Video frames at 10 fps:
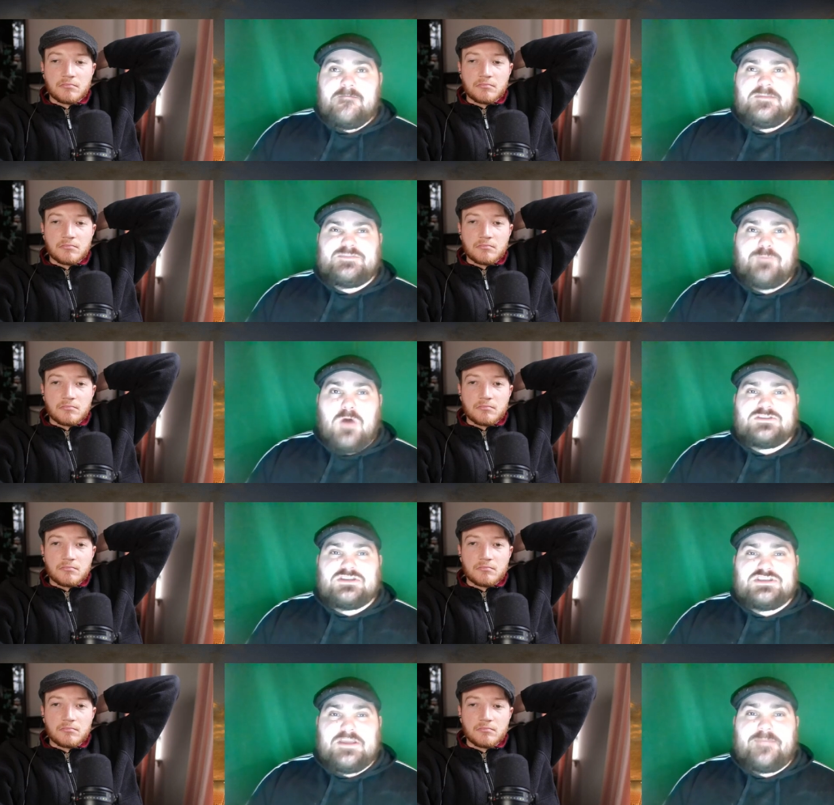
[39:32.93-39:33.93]
Speaker 1: the
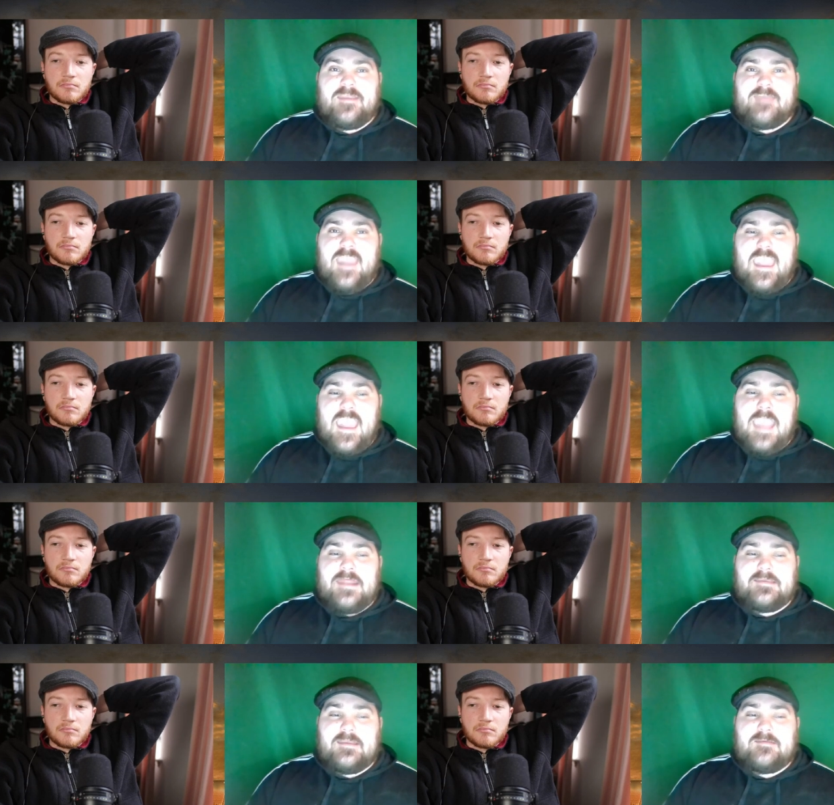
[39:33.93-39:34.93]
sponsorship today
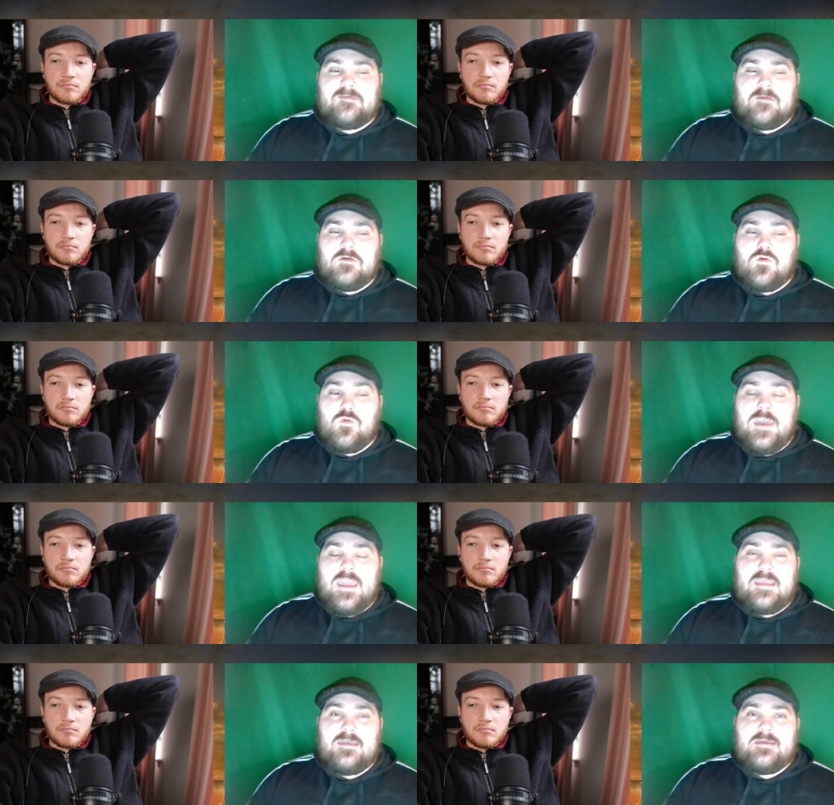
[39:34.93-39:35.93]
anything to do
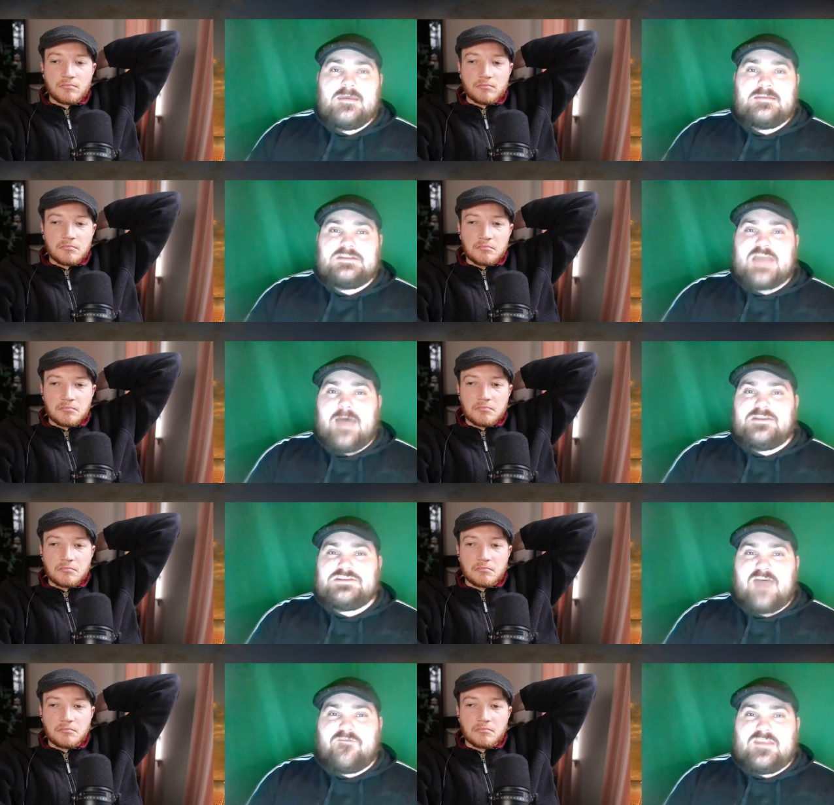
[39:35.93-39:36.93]
with the Jahm
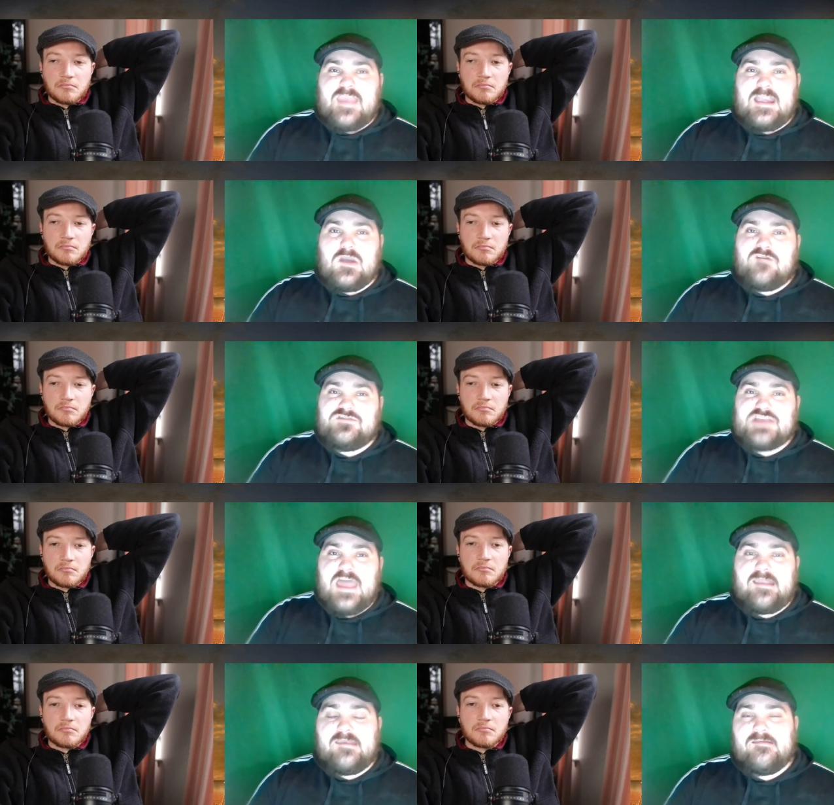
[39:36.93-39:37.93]
Najafi takeover,
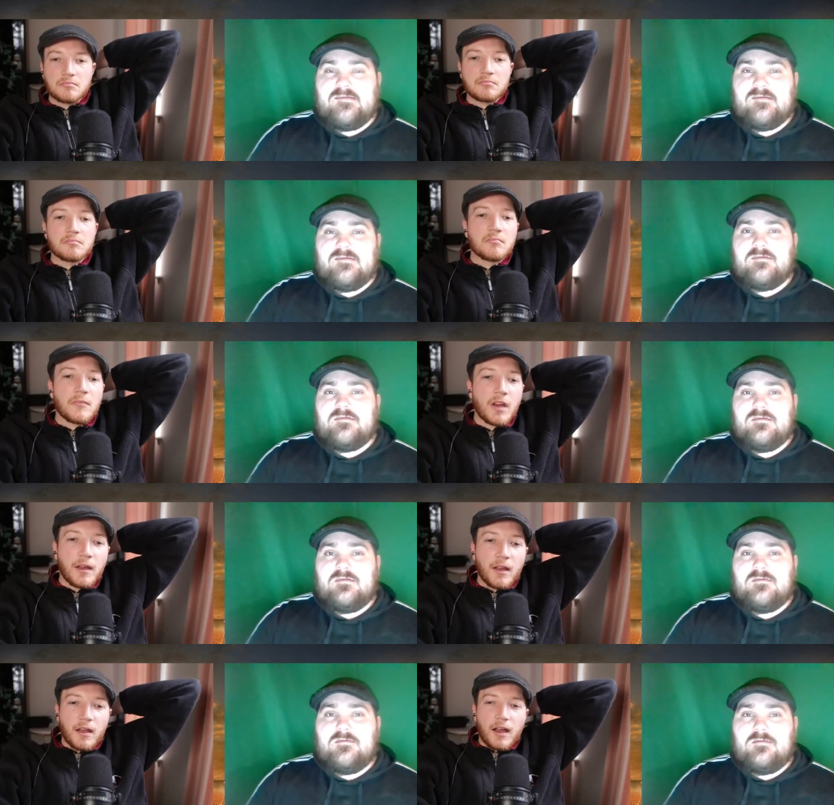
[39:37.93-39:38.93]
Jack?
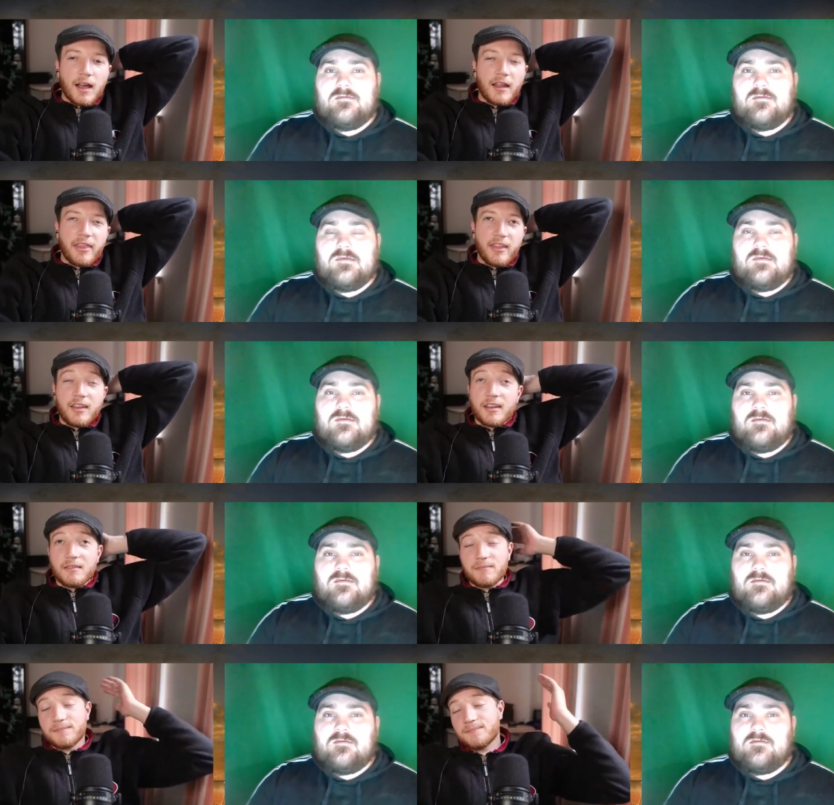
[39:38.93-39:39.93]
Speaker 2: I think it
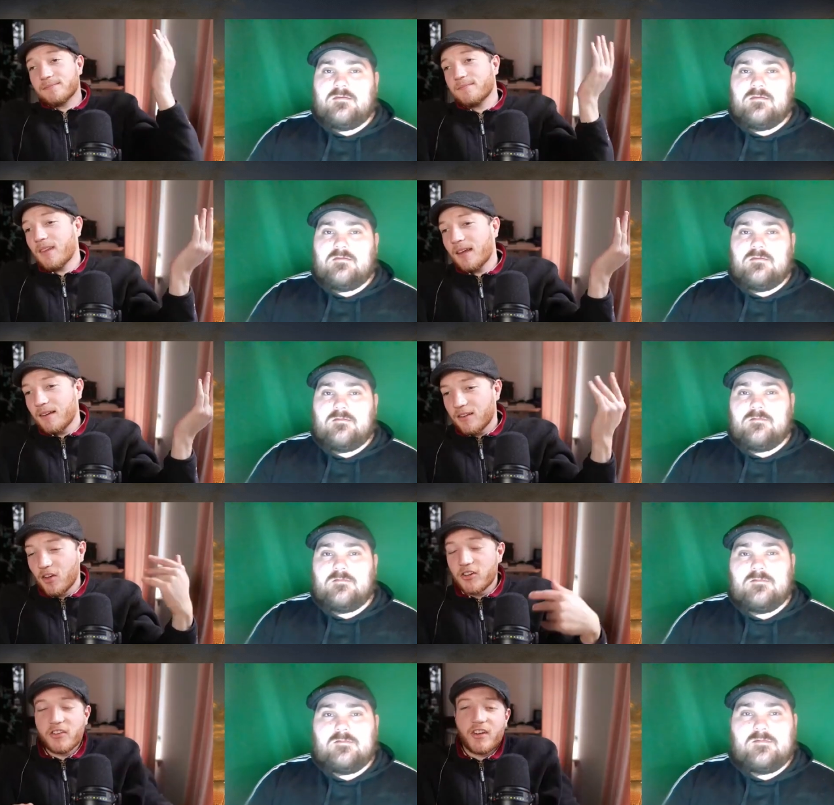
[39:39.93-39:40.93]
it's
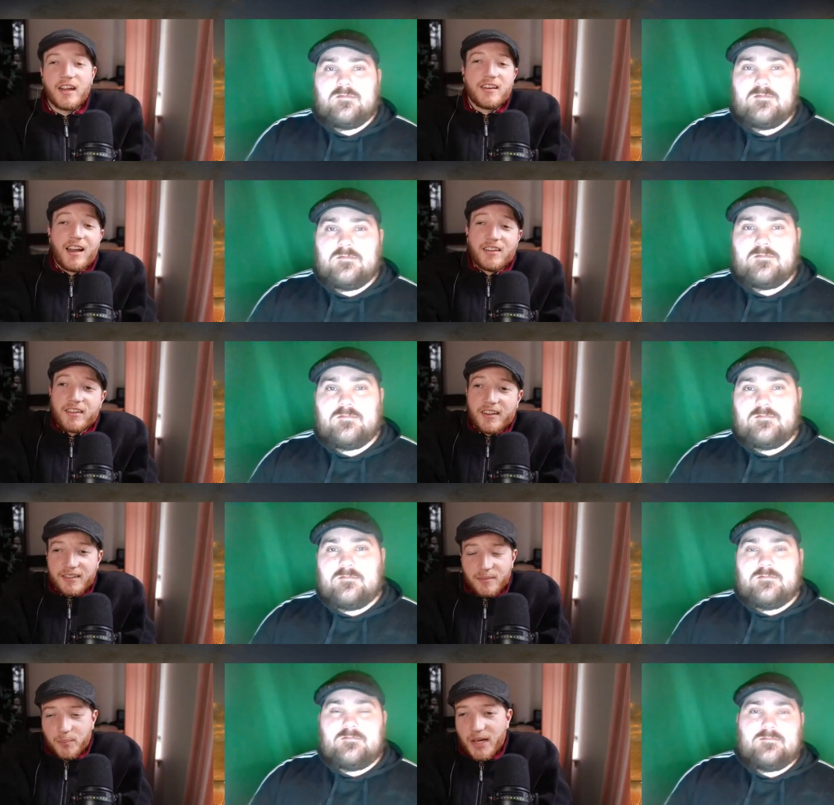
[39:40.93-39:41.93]
hard to say it doesn't,
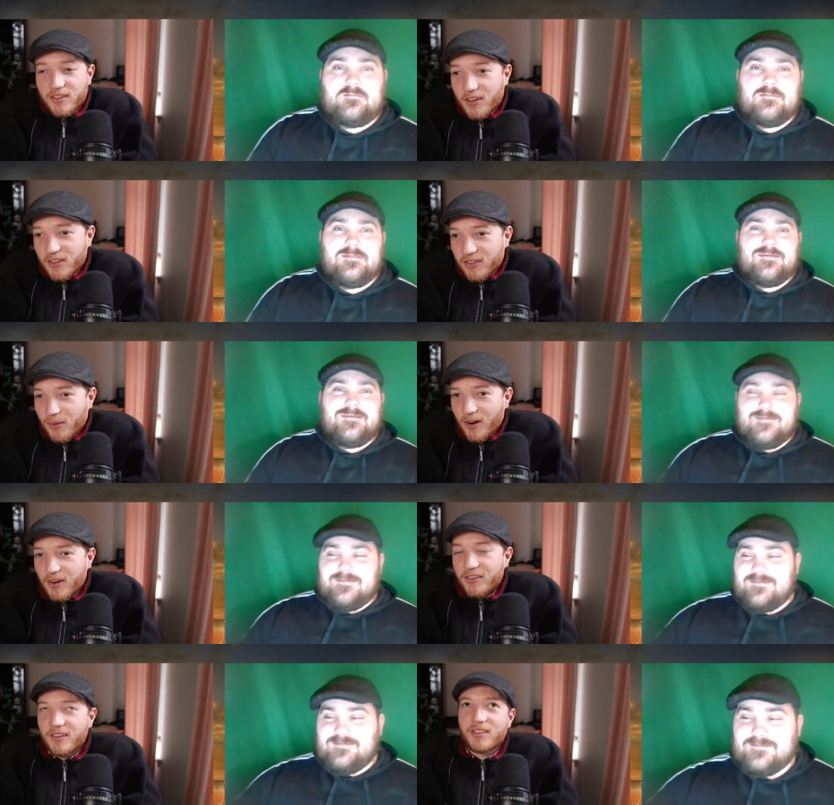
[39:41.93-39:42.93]
but it's also
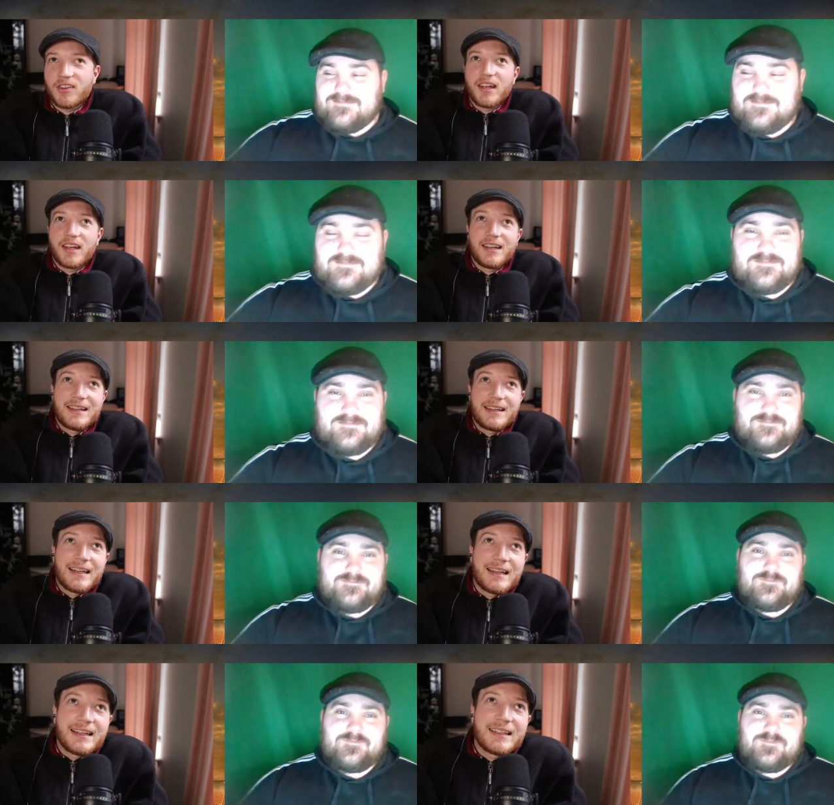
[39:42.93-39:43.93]
hard to say
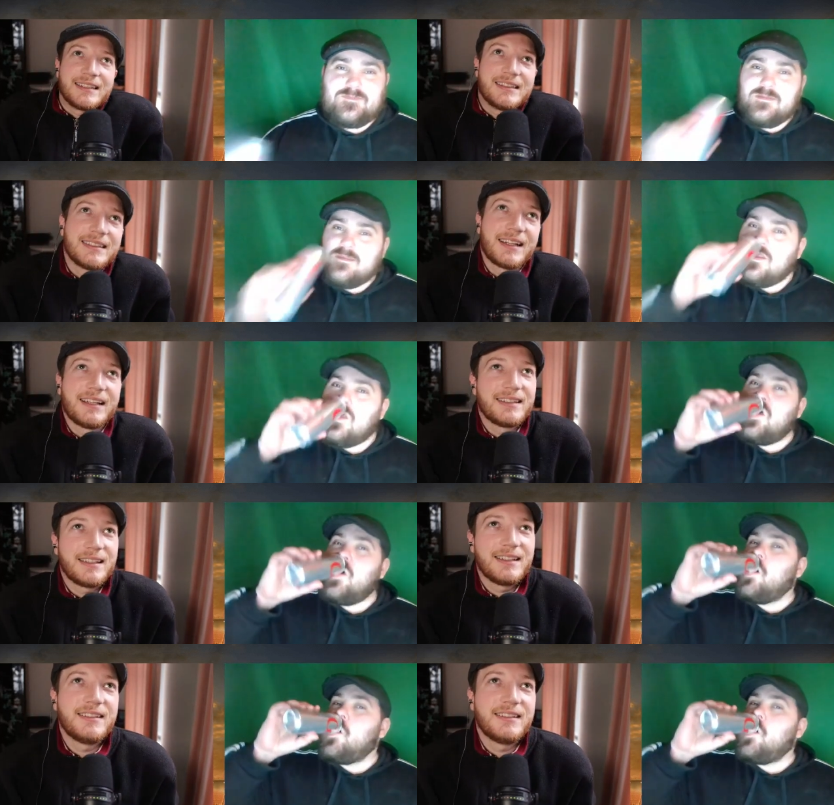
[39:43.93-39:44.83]
like it,